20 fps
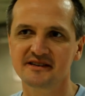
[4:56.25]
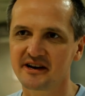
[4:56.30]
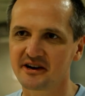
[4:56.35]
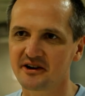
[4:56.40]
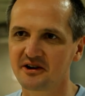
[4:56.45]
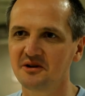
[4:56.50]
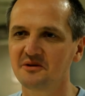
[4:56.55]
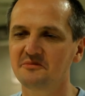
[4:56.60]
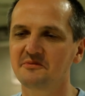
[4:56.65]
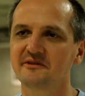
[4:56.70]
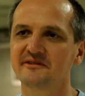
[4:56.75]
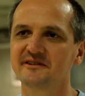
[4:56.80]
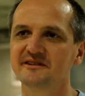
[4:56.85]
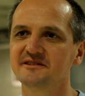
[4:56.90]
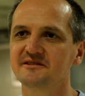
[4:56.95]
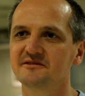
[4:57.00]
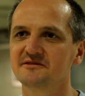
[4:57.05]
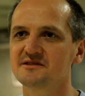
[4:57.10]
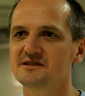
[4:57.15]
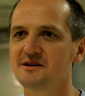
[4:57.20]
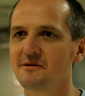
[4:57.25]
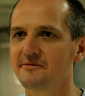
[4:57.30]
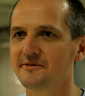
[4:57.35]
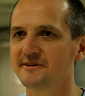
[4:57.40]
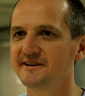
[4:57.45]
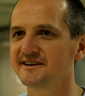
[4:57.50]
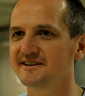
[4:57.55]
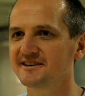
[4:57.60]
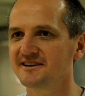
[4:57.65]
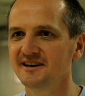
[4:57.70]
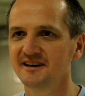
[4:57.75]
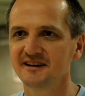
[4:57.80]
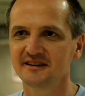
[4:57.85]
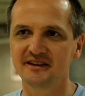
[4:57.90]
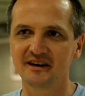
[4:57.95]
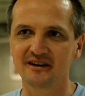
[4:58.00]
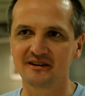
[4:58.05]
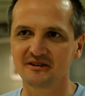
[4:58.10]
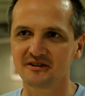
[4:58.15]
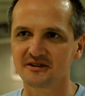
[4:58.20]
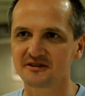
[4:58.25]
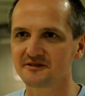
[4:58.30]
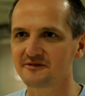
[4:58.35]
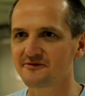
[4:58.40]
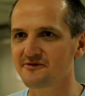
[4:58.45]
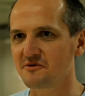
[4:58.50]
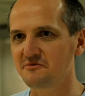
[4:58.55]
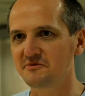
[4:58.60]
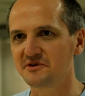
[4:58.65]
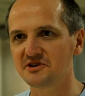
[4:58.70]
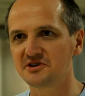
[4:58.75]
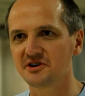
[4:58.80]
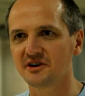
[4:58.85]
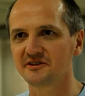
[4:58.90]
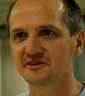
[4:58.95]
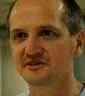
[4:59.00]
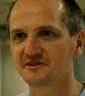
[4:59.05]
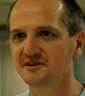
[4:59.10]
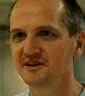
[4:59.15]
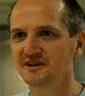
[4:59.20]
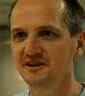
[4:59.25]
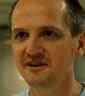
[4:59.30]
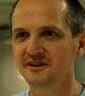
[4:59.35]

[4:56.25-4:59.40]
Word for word: they cooperate on something, they learn from each other.